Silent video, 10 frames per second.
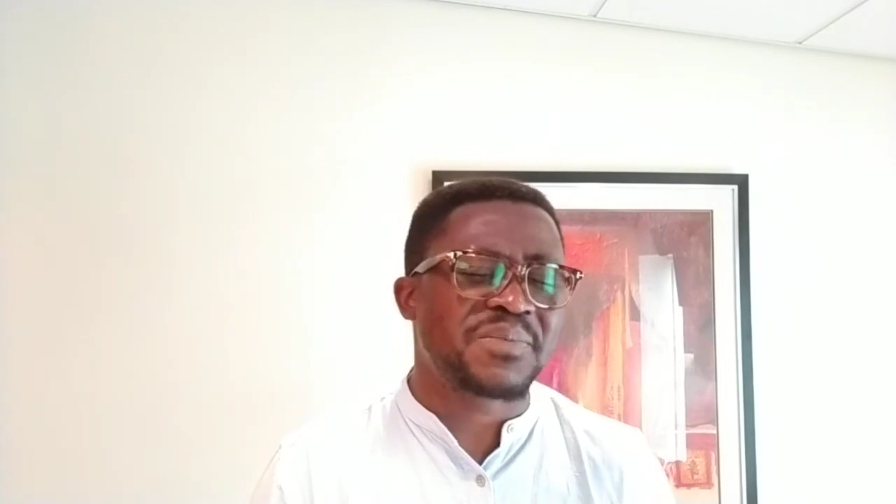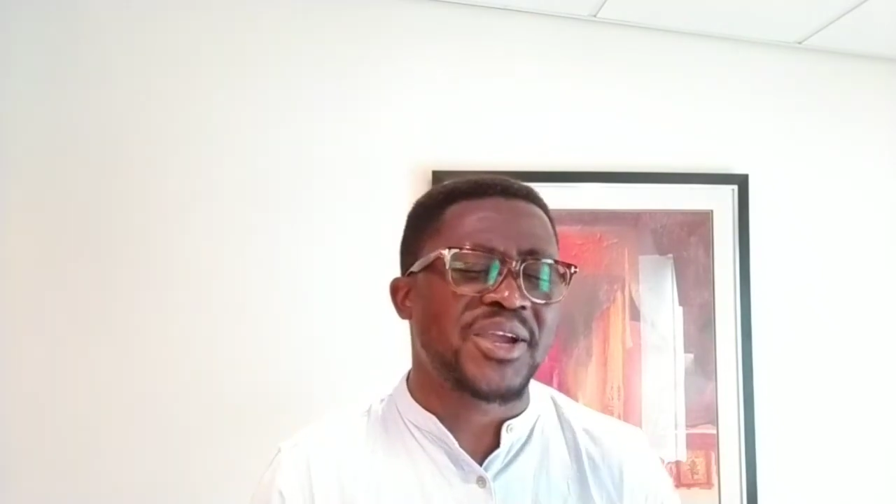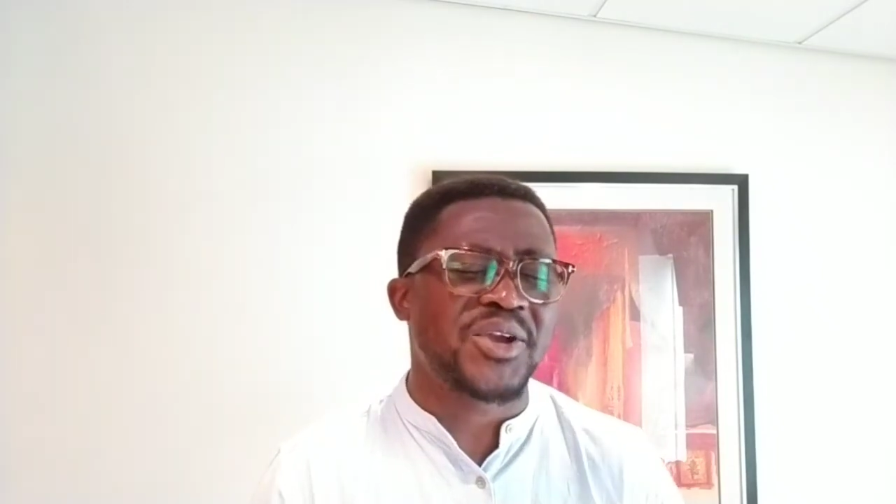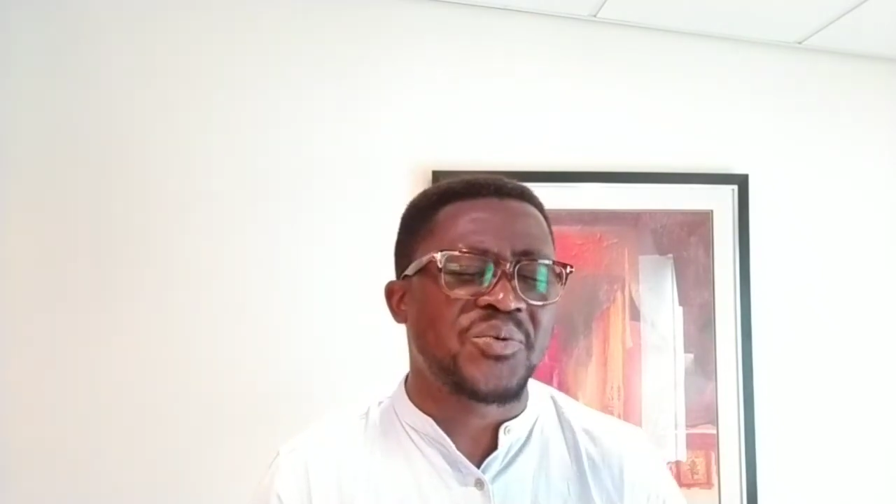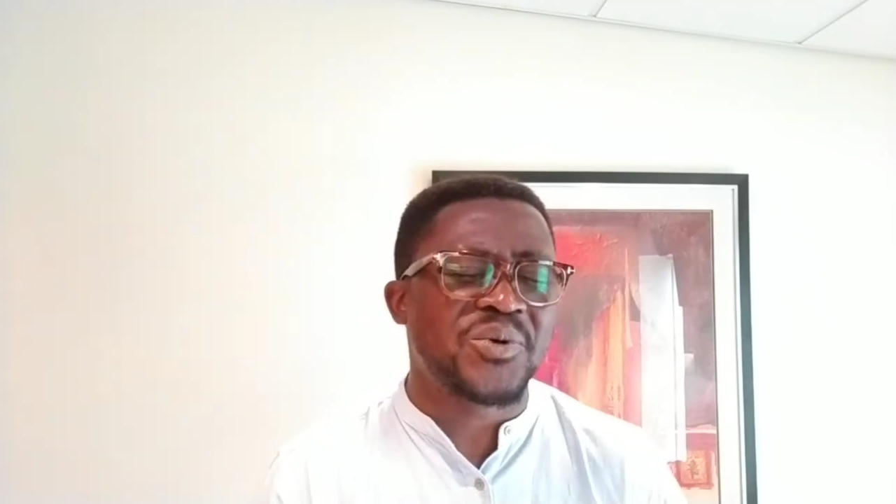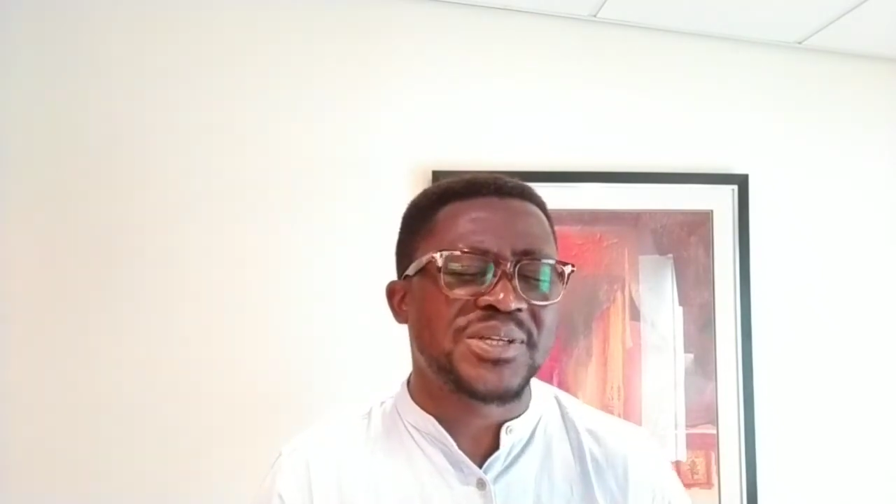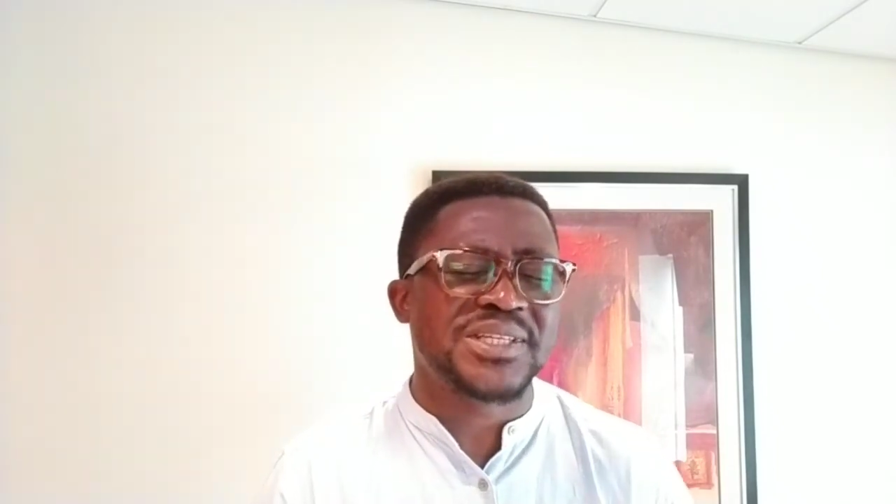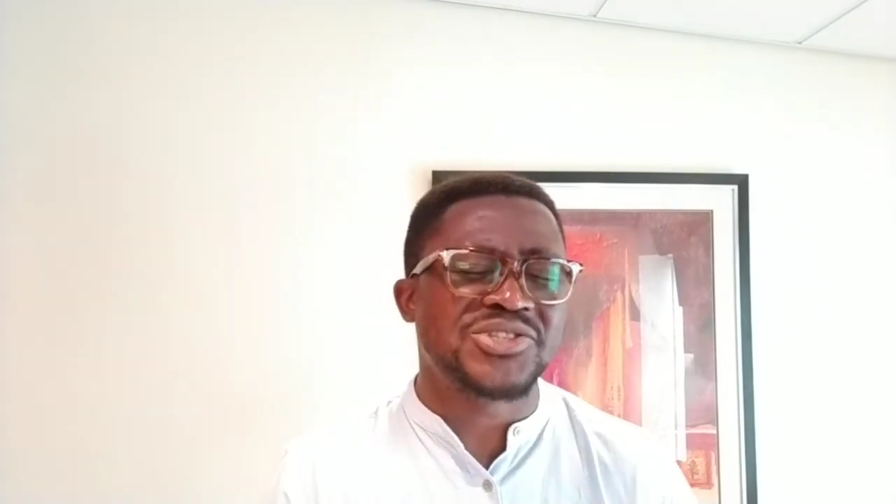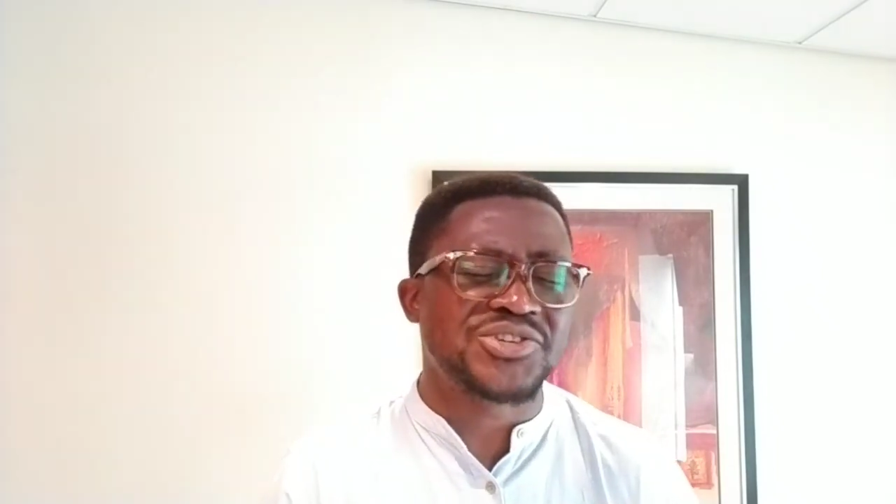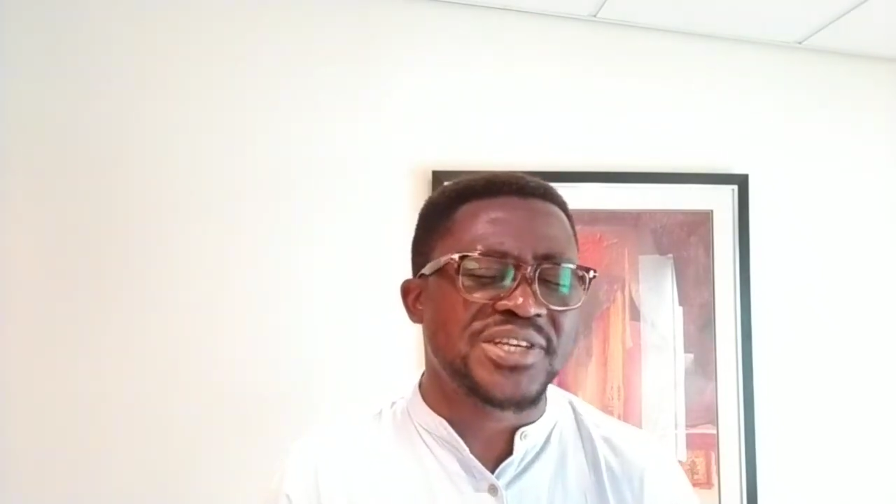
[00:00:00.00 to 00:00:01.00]
by your word
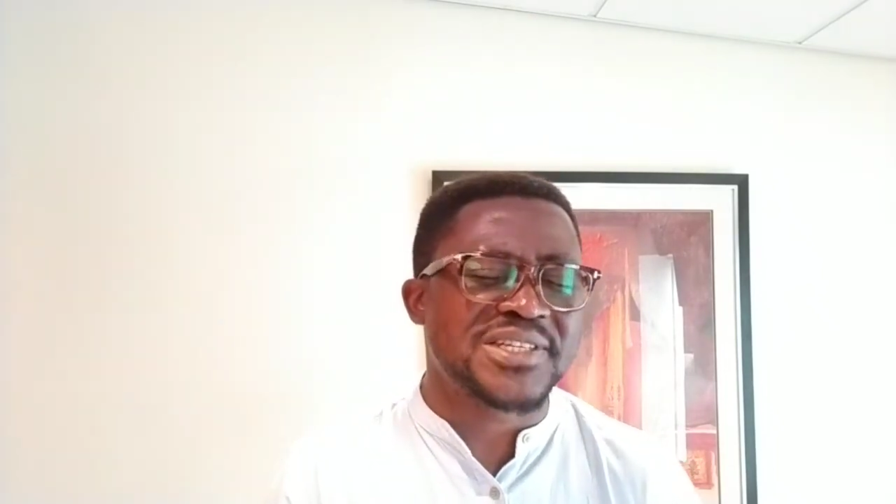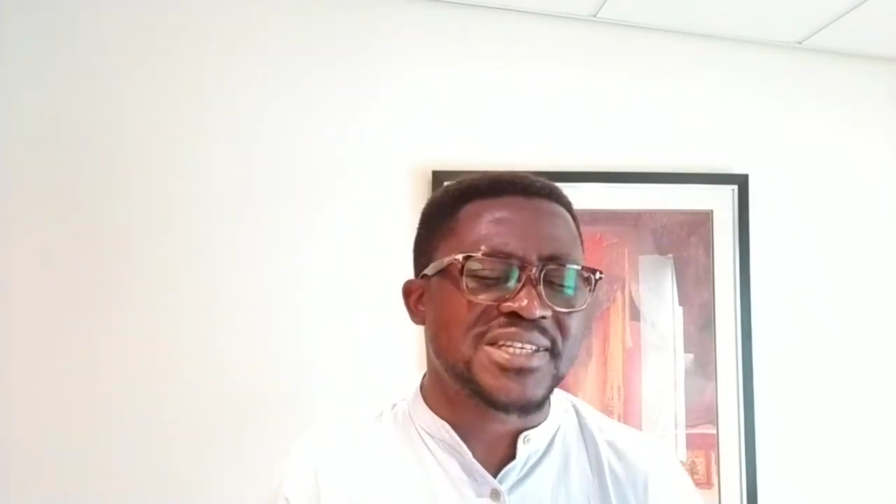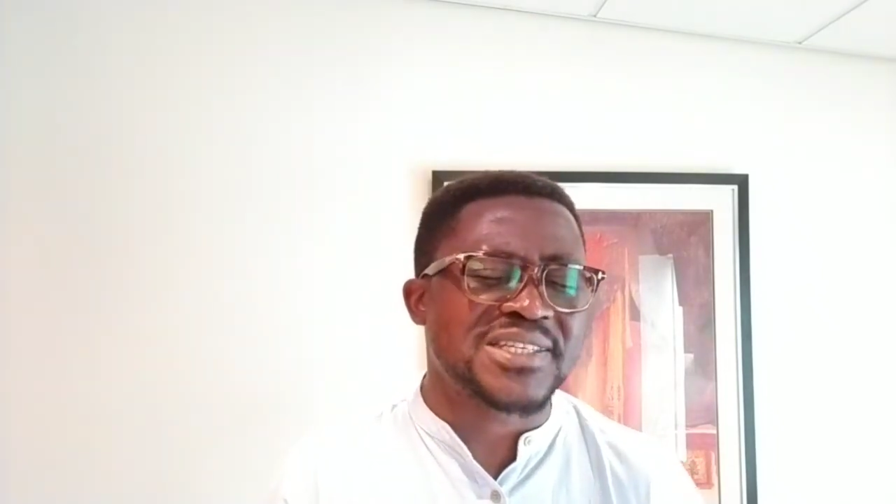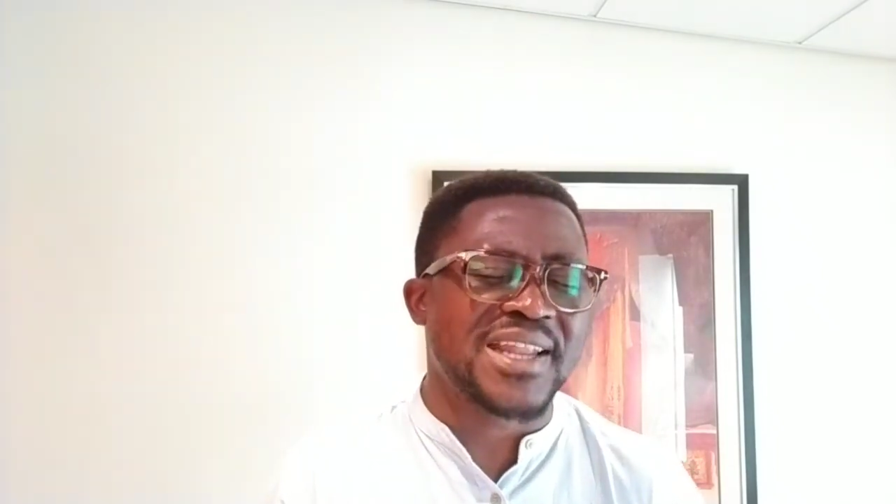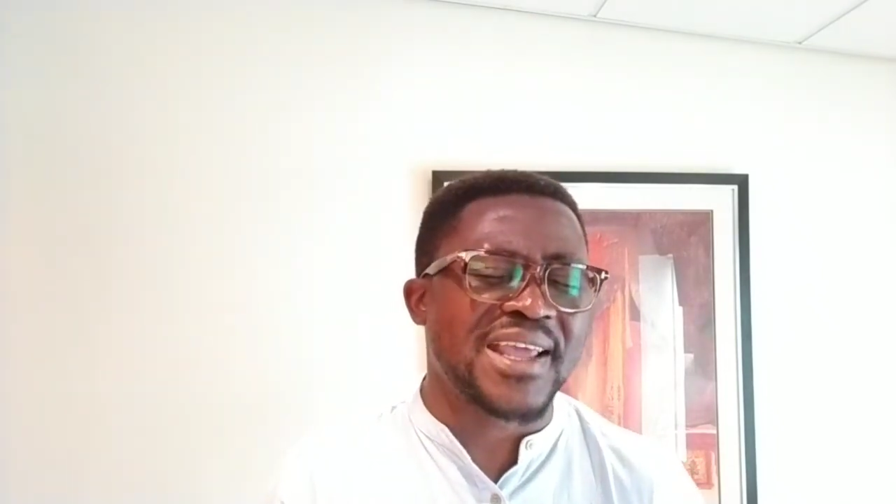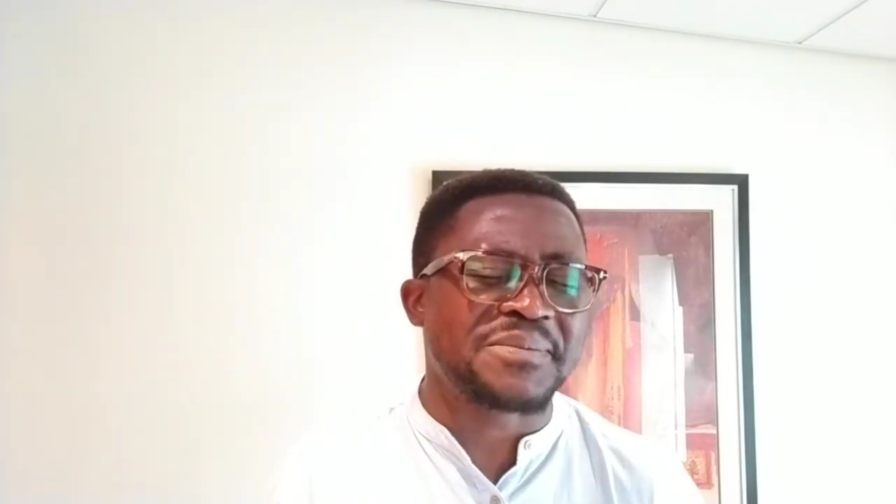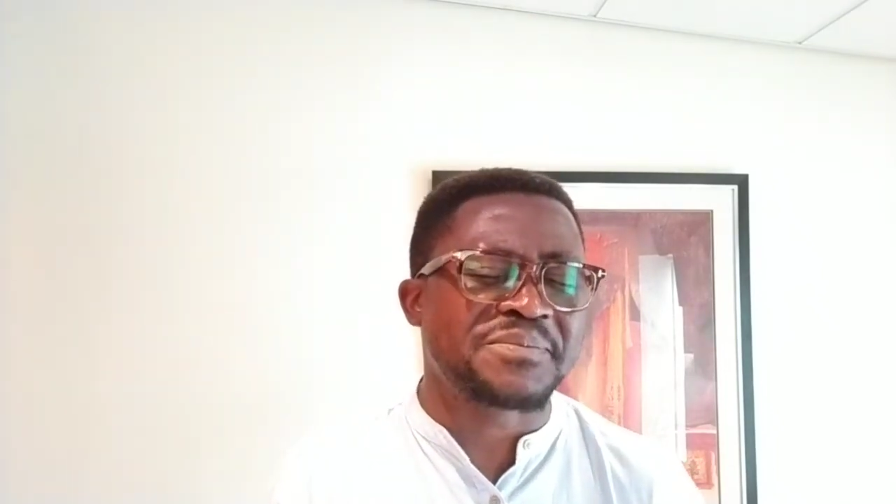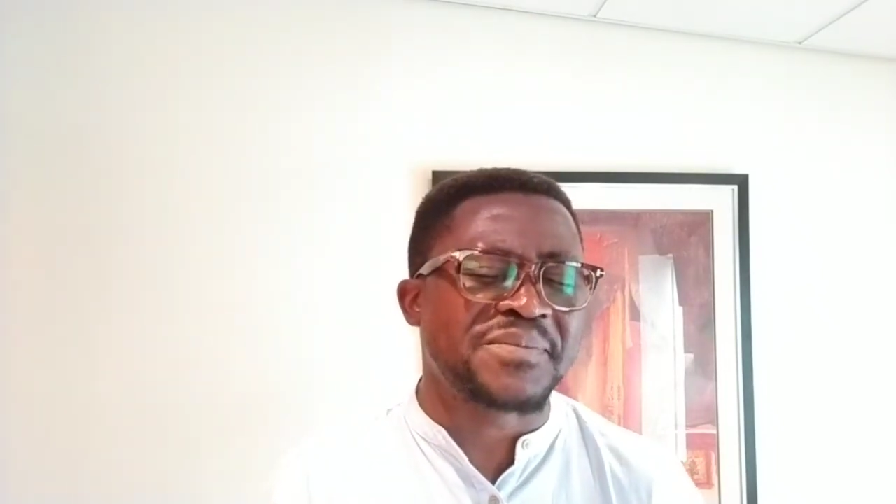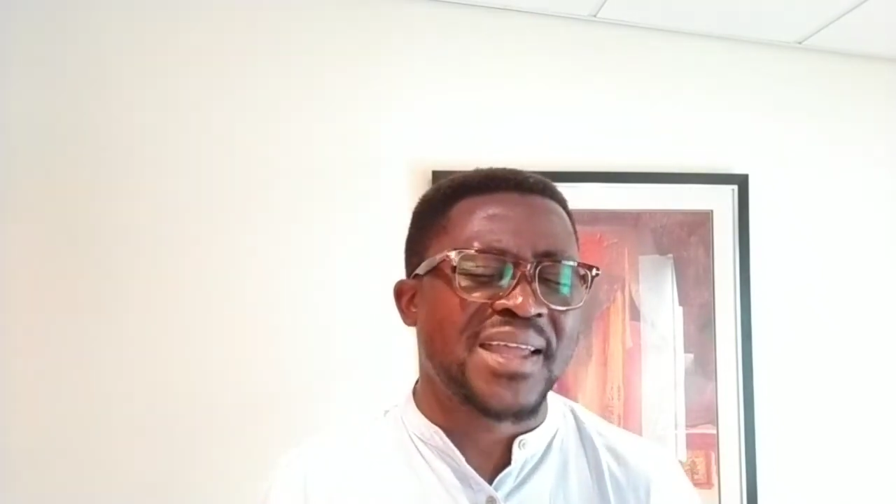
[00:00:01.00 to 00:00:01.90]
in Jesus' name.